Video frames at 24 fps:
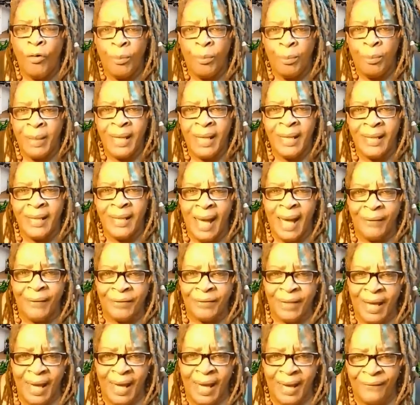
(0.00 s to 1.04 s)
all the
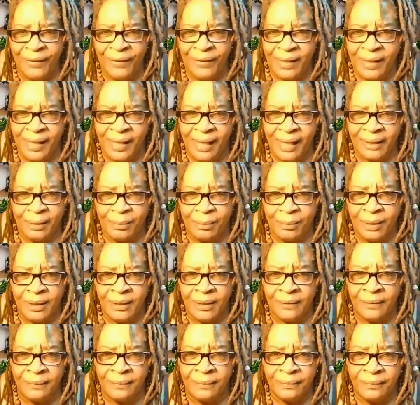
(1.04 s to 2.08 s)
men have to have
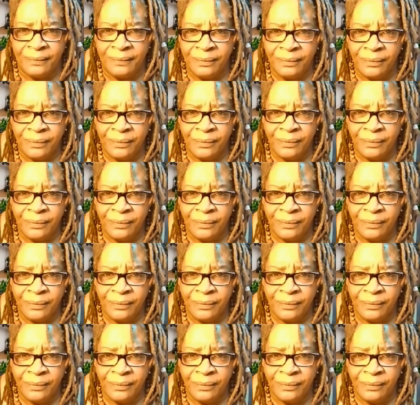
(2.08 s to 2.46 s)
vasectomies.